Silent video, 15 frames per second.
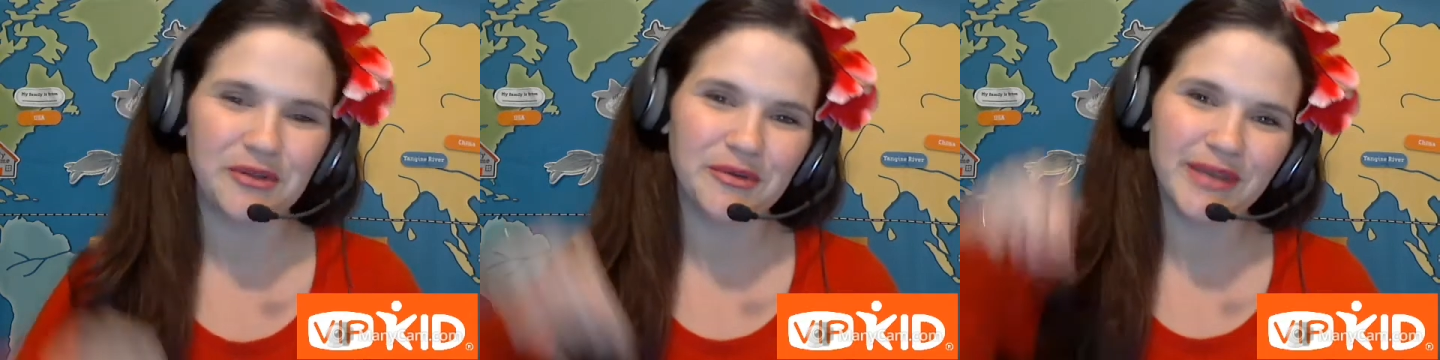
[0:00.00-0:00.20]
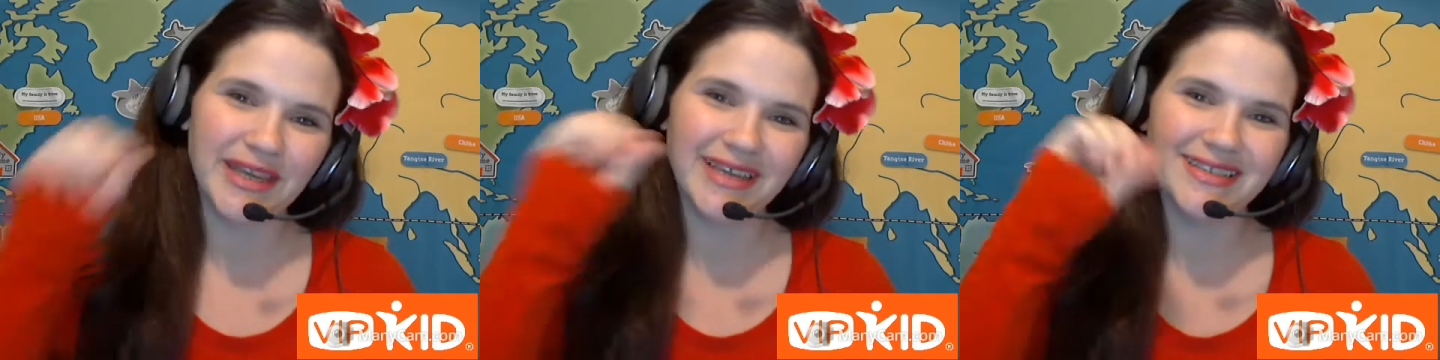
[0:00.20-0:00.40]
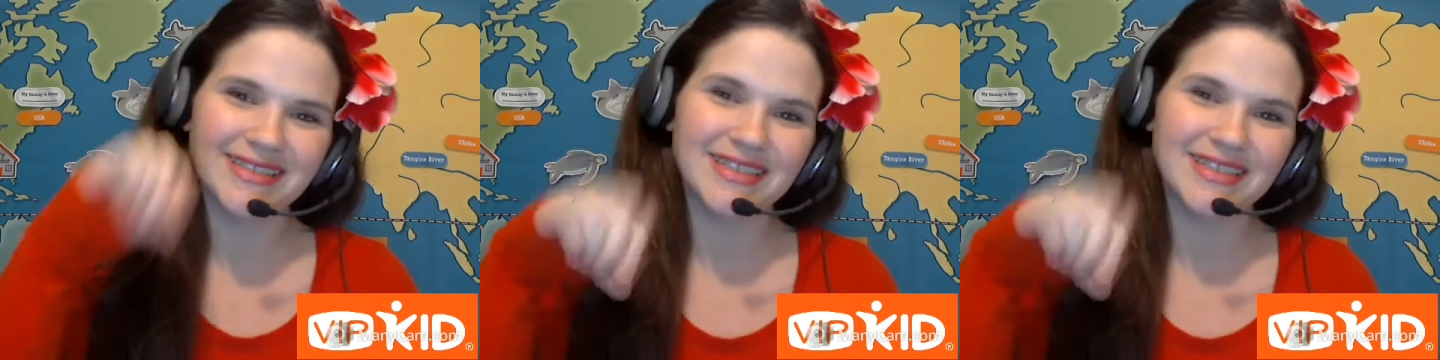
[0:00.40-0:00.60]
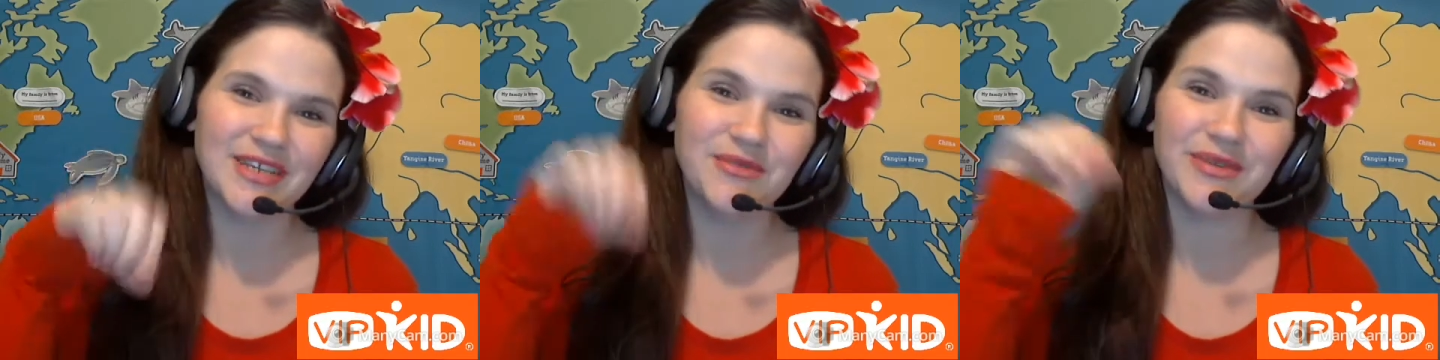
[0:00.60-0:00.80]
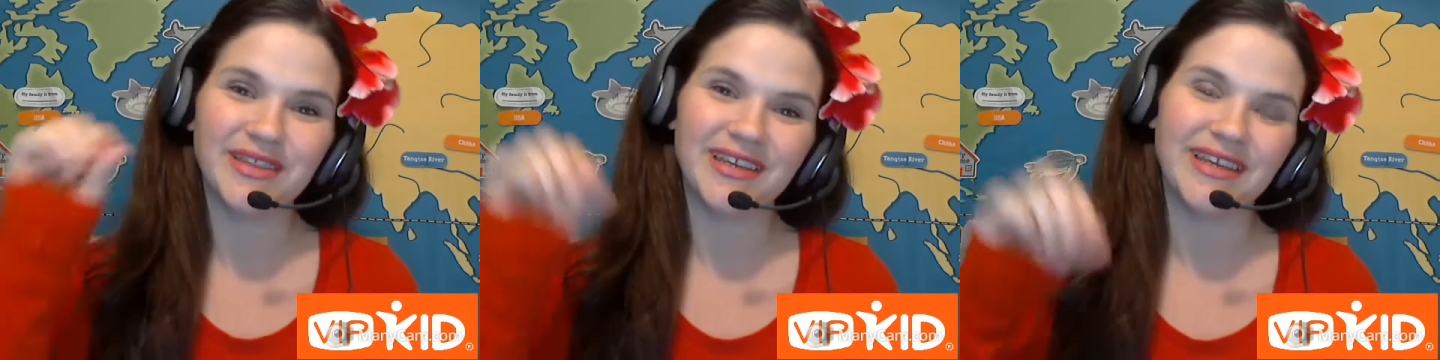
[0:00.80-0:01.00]
You can't
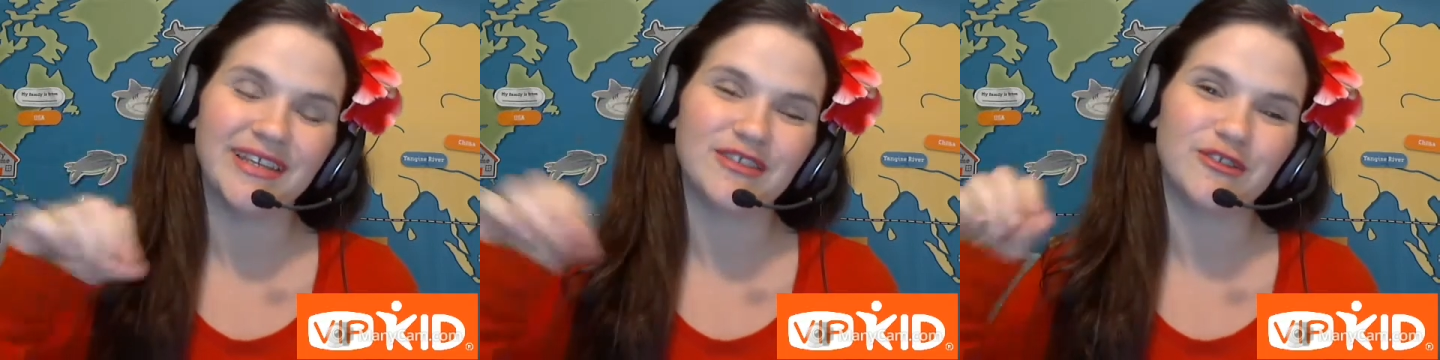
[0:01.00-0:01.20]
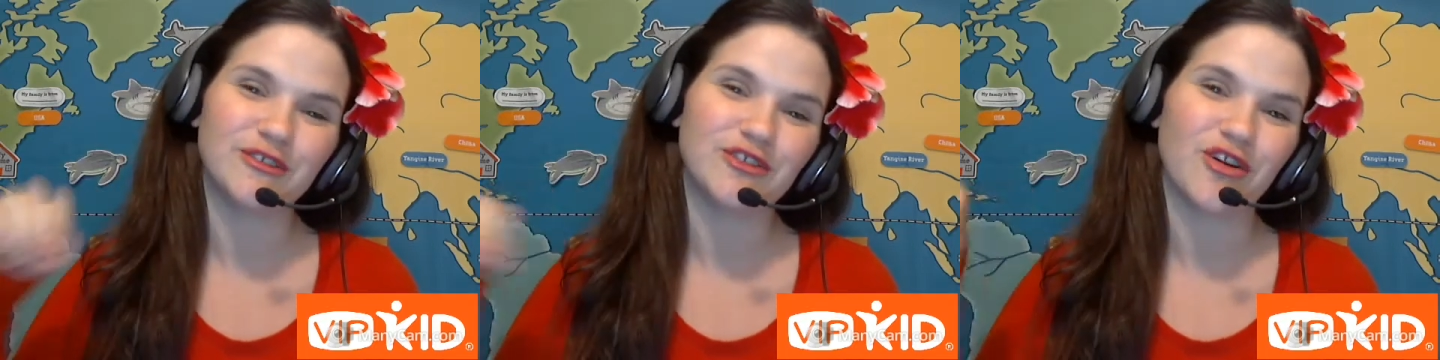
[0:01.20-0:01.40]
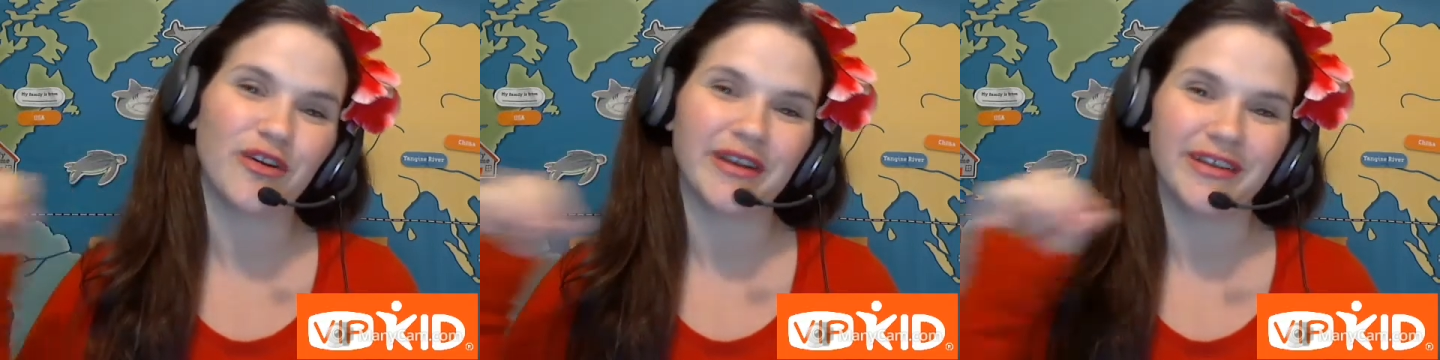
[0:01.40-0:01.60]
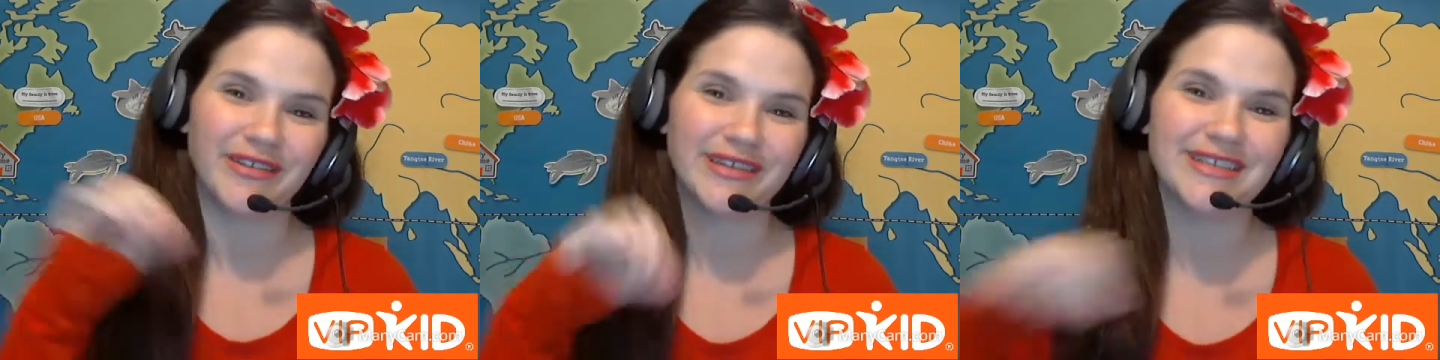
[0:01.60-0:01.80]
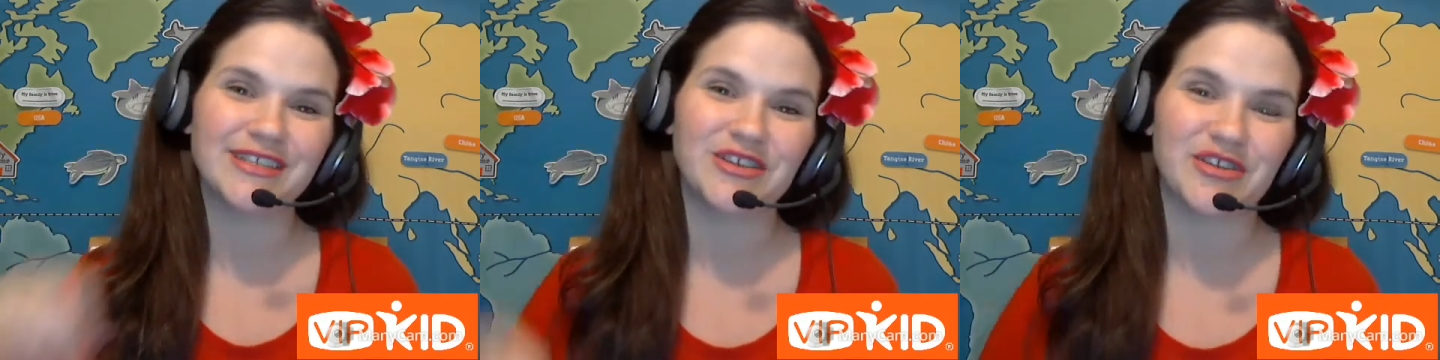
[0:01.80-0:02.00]
see when the kids are drawing on the